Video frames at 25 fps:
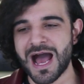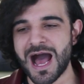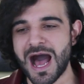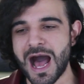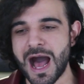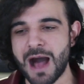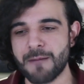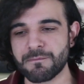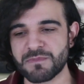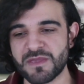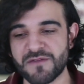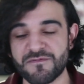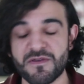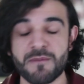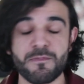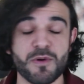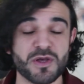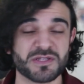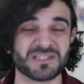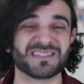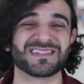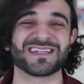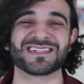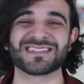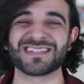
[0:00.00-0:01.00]
um, if that
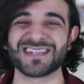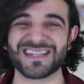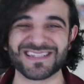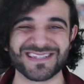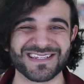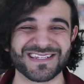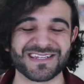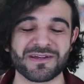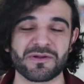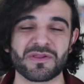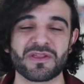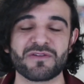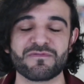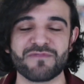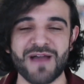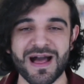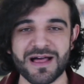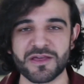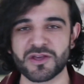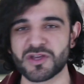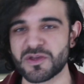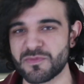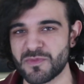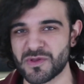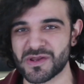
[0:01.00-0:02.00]
person doesn't necessarily
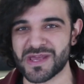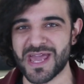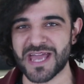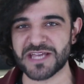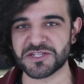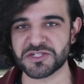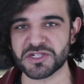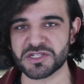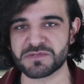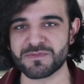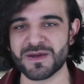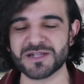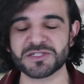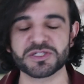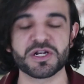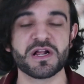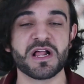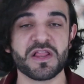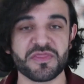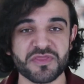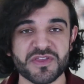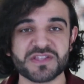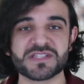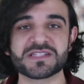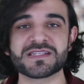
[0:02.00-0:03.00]
value communication as much,
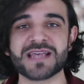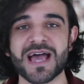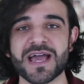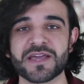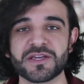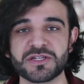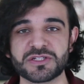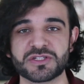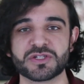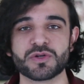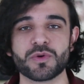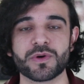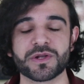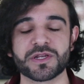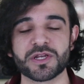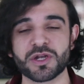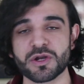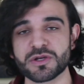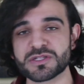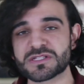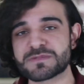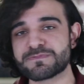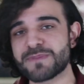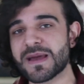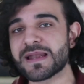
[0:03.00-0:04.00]
this is how you do it. You
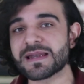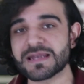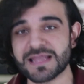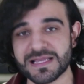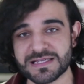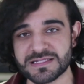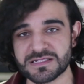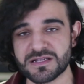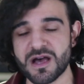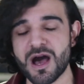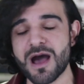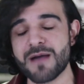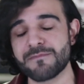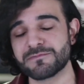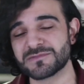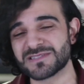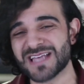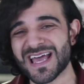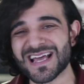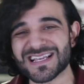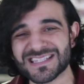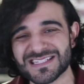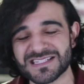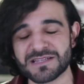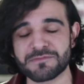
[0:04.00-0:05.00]
know, spend less time,
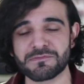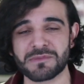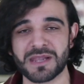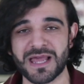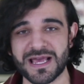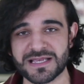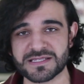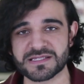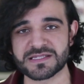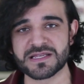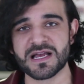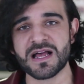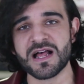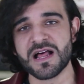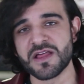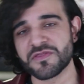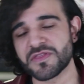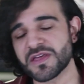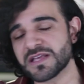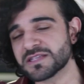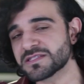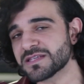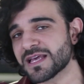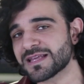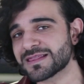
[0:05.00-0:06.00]
text them less,
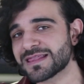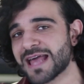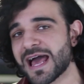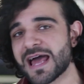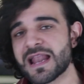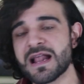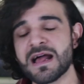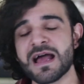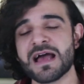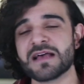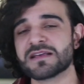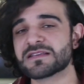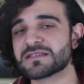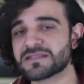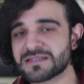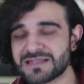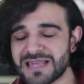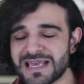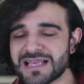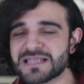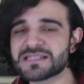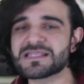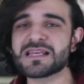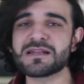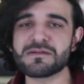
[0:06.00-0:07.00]
things like that.
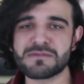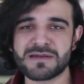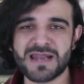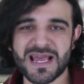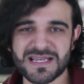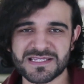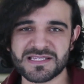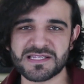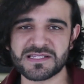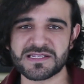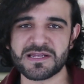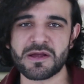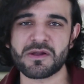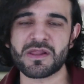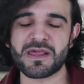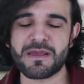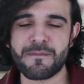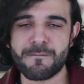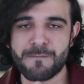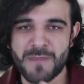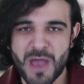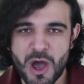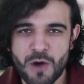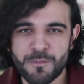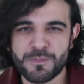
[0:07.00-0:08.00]
Things that
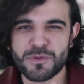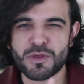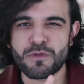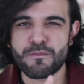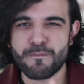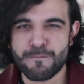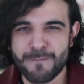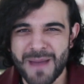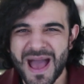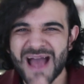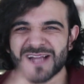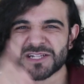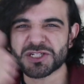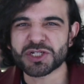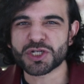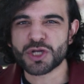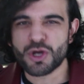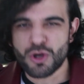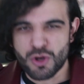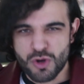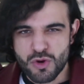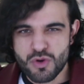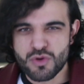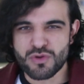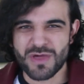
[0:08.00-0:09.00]
necessarily help you match
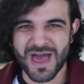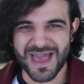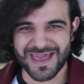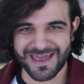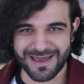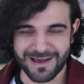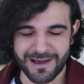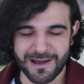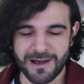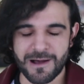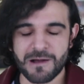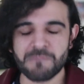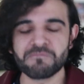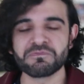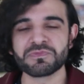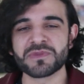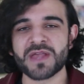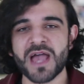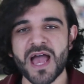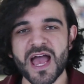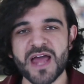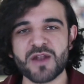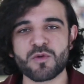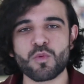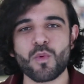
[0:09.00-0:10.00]
who they are
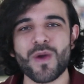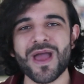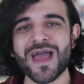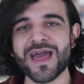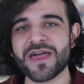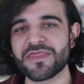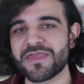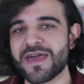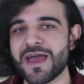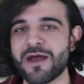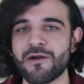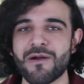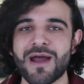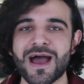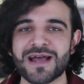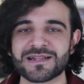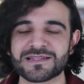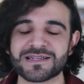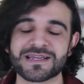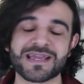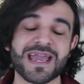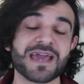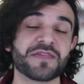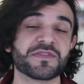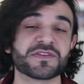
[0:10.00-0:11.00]
and where they're
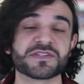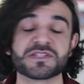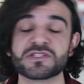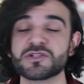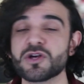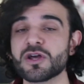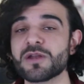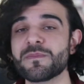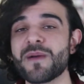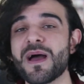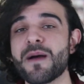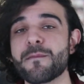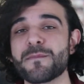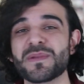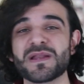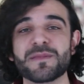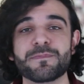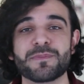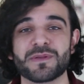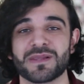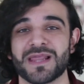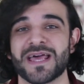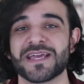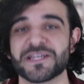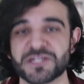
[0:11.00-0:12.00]
at. Again, this is not about
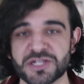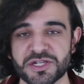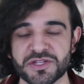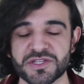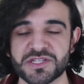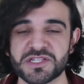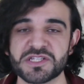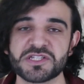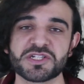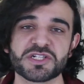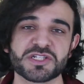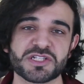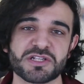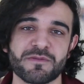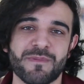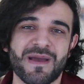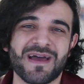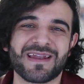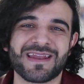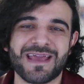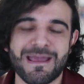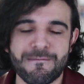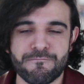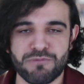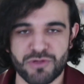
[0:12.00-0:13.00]
manipulation, this is just
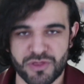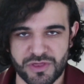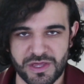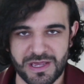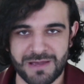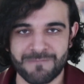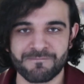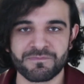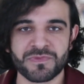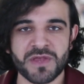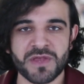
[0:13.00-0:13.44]
about empathy,